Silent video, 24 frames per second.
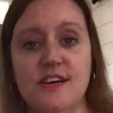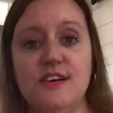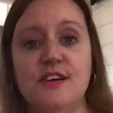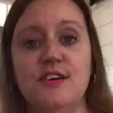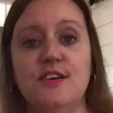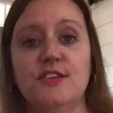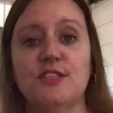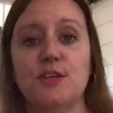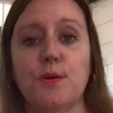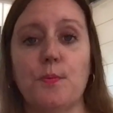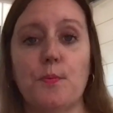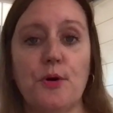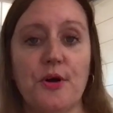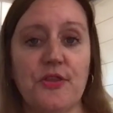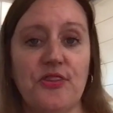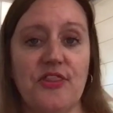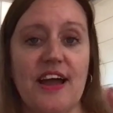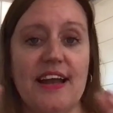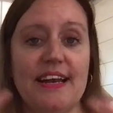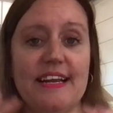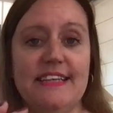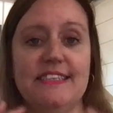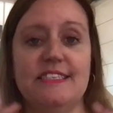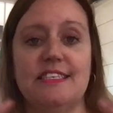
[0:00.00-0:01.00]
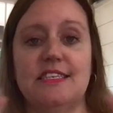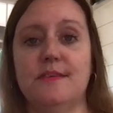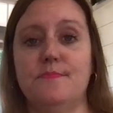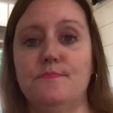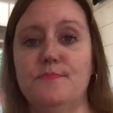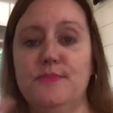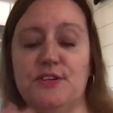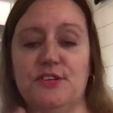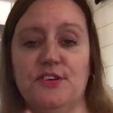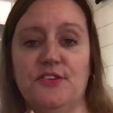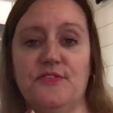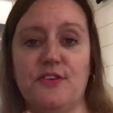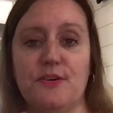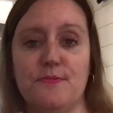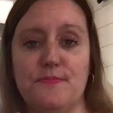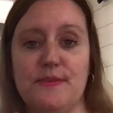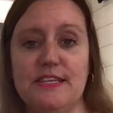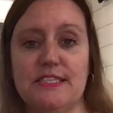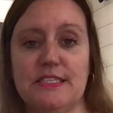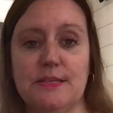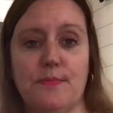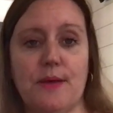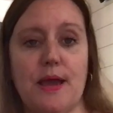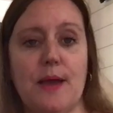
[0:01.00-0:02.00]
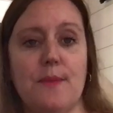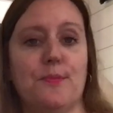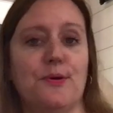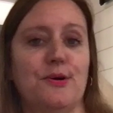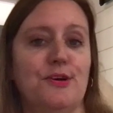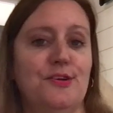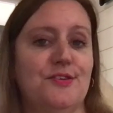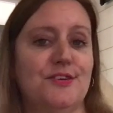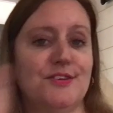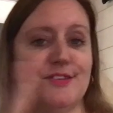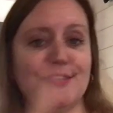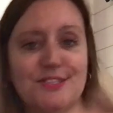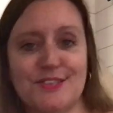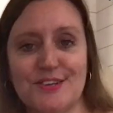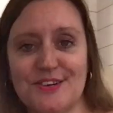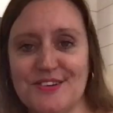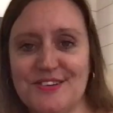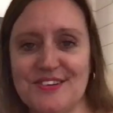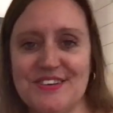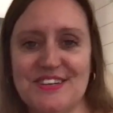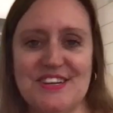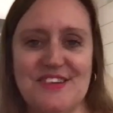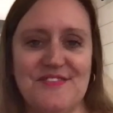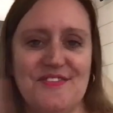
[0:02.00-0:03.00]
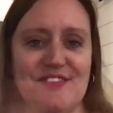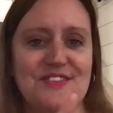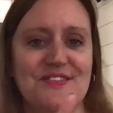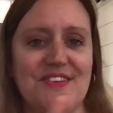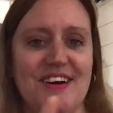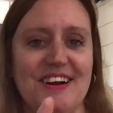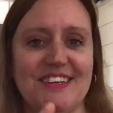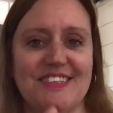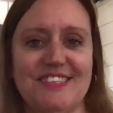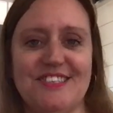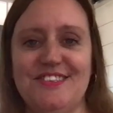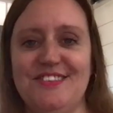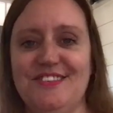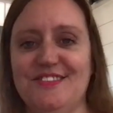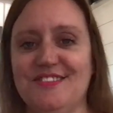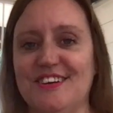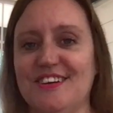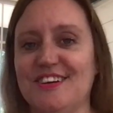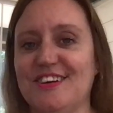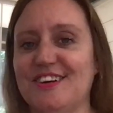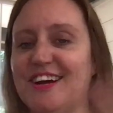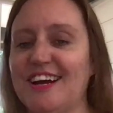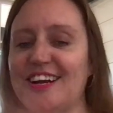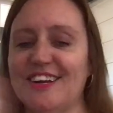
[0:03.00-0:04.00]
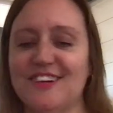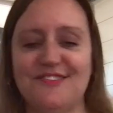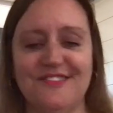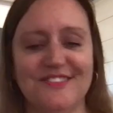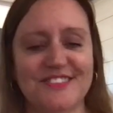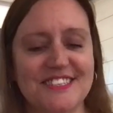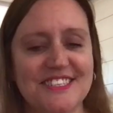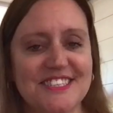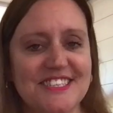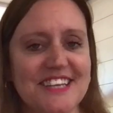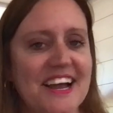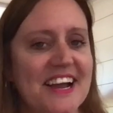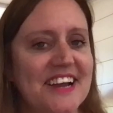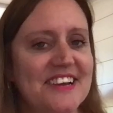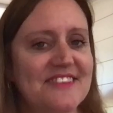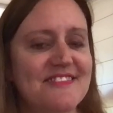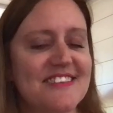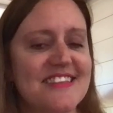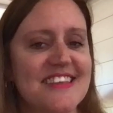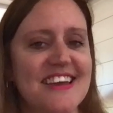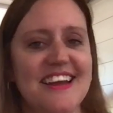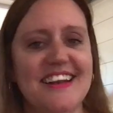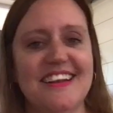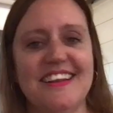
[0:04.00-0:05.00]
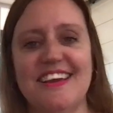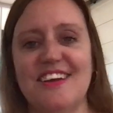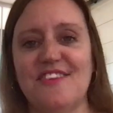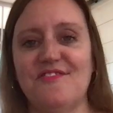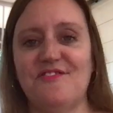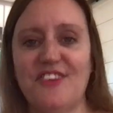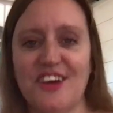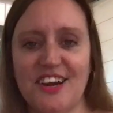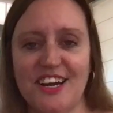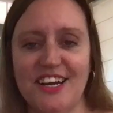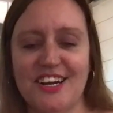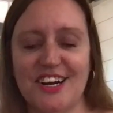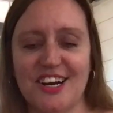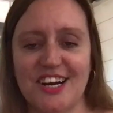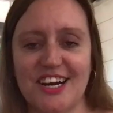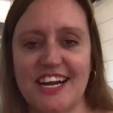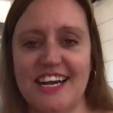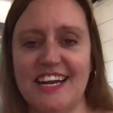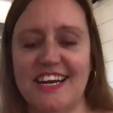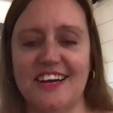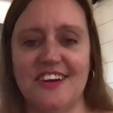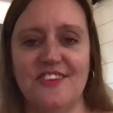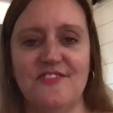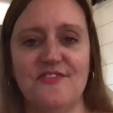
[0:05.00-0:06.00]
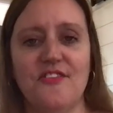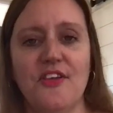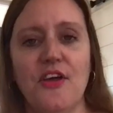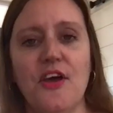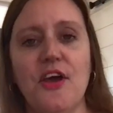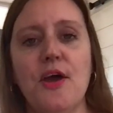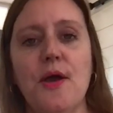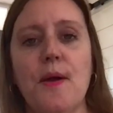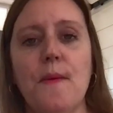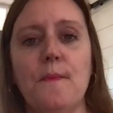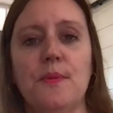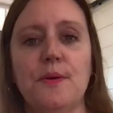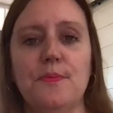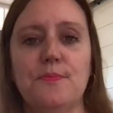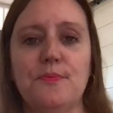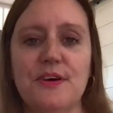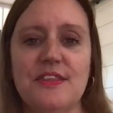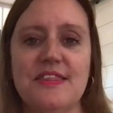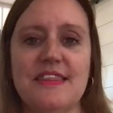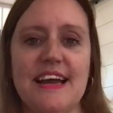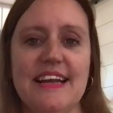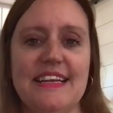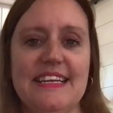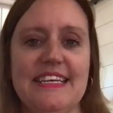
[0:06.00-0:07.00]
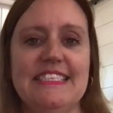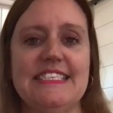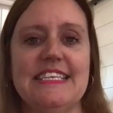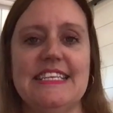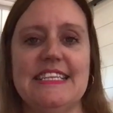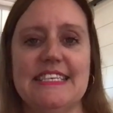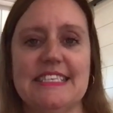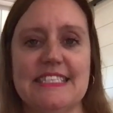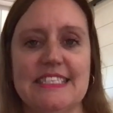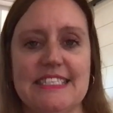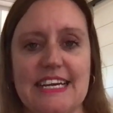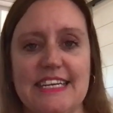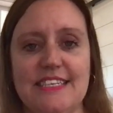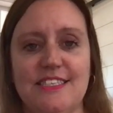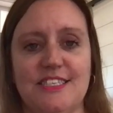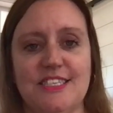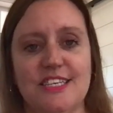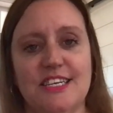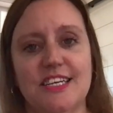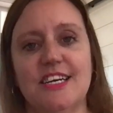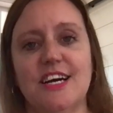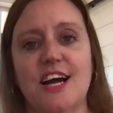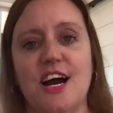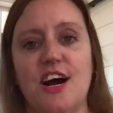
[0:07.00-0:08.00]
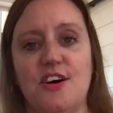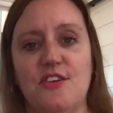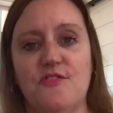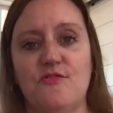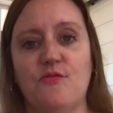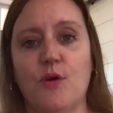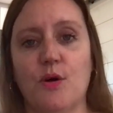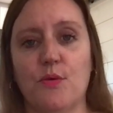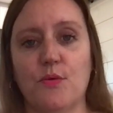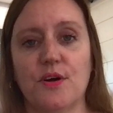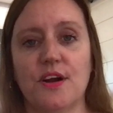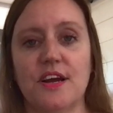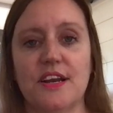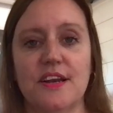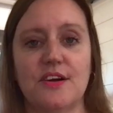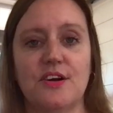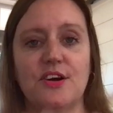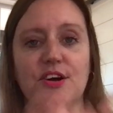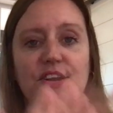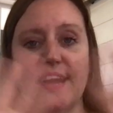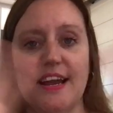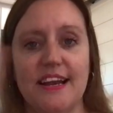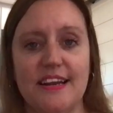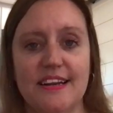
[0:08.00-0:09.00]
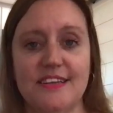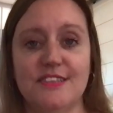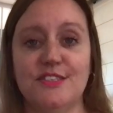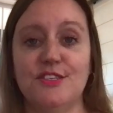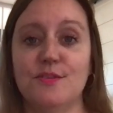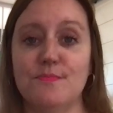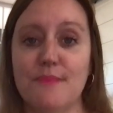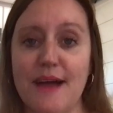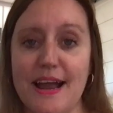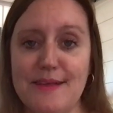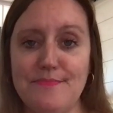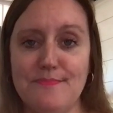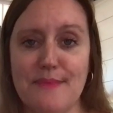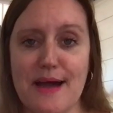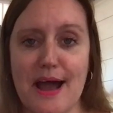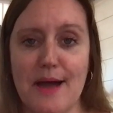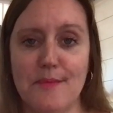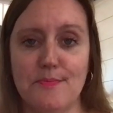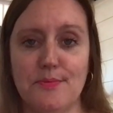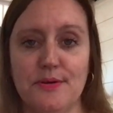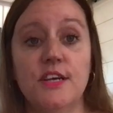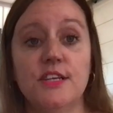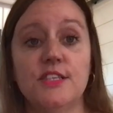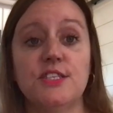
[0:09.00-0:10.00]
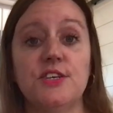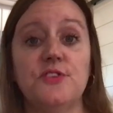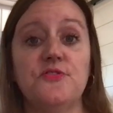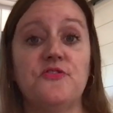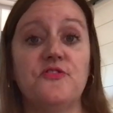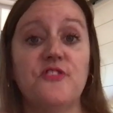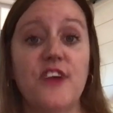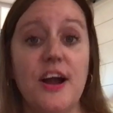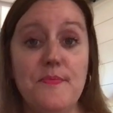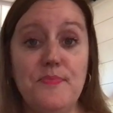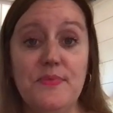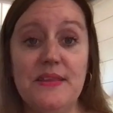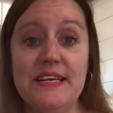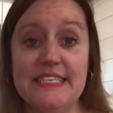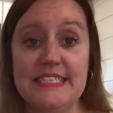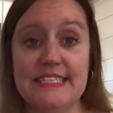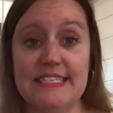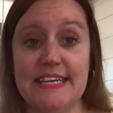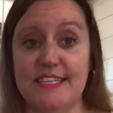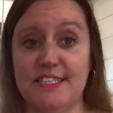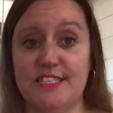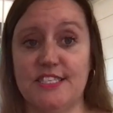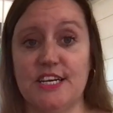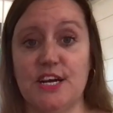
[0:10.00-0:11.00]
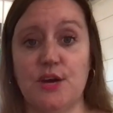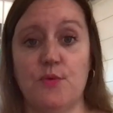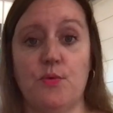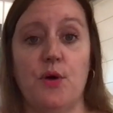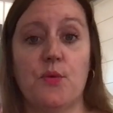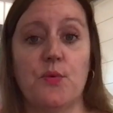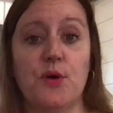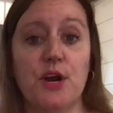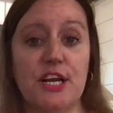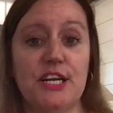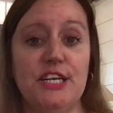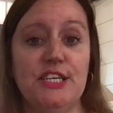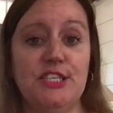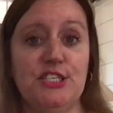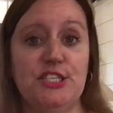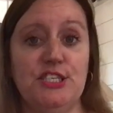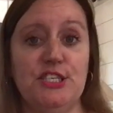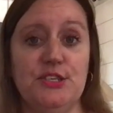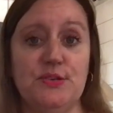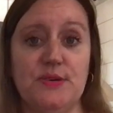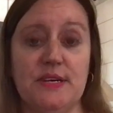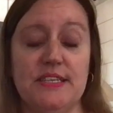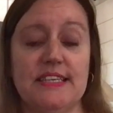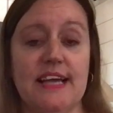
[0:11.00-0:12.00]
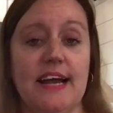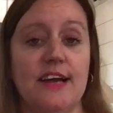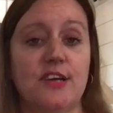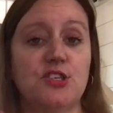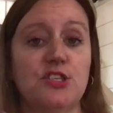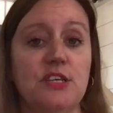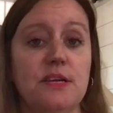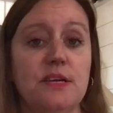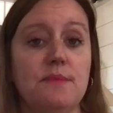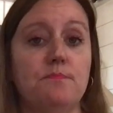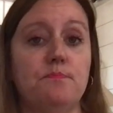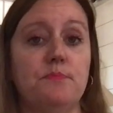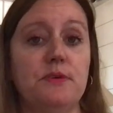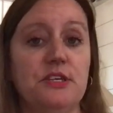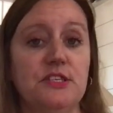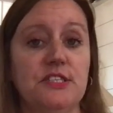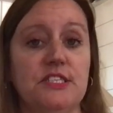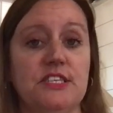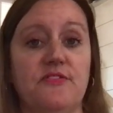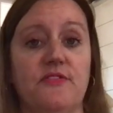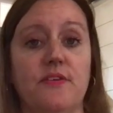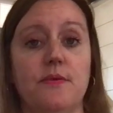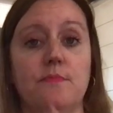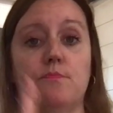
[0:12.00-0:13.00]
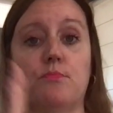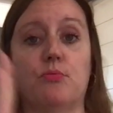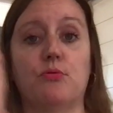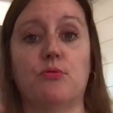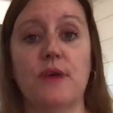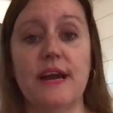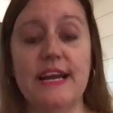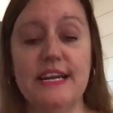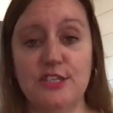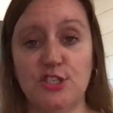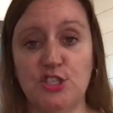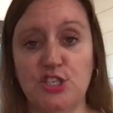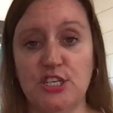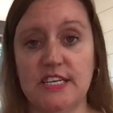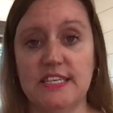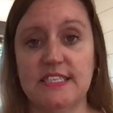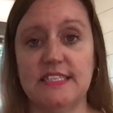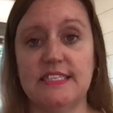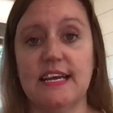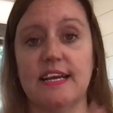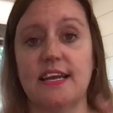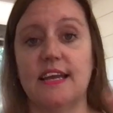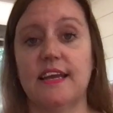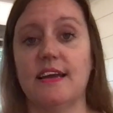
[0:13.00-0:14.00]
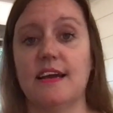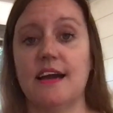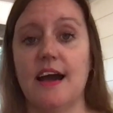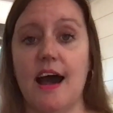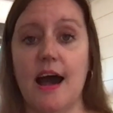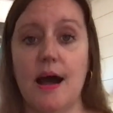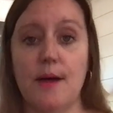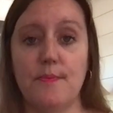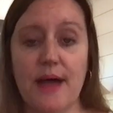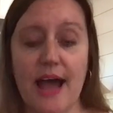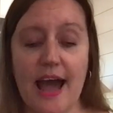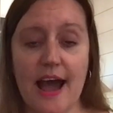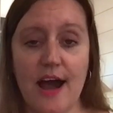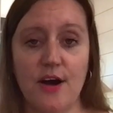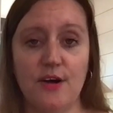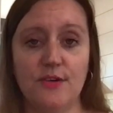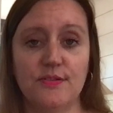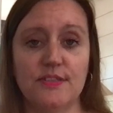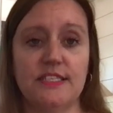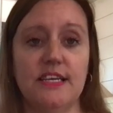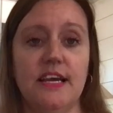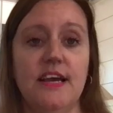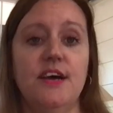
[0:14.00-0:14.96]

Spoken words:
So put that into the middle of your piece of paper. You can circle it if you want to. You can create a cool design with it, get very creative. But put that into the center of what we're going to create as your mind map. So from the center, what we're going to do is actually build different branches that can come out